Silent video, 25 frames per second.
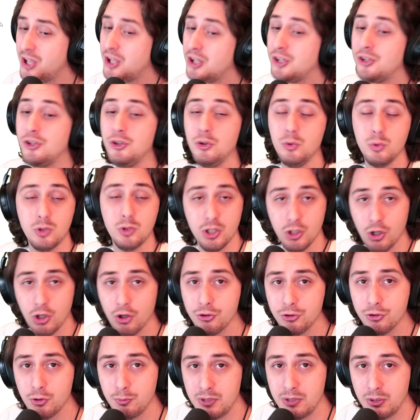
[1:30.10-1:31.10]
you can
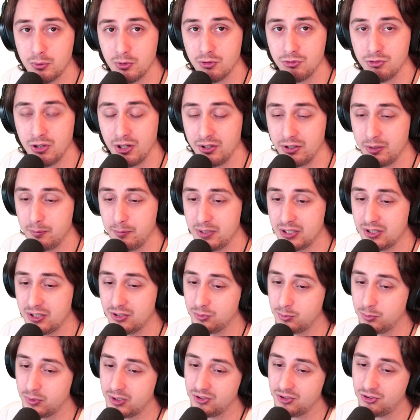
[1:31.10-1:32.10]
also be refunded,
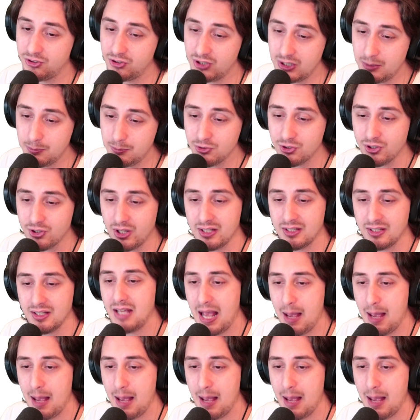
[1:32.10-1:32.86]
because what it seems like,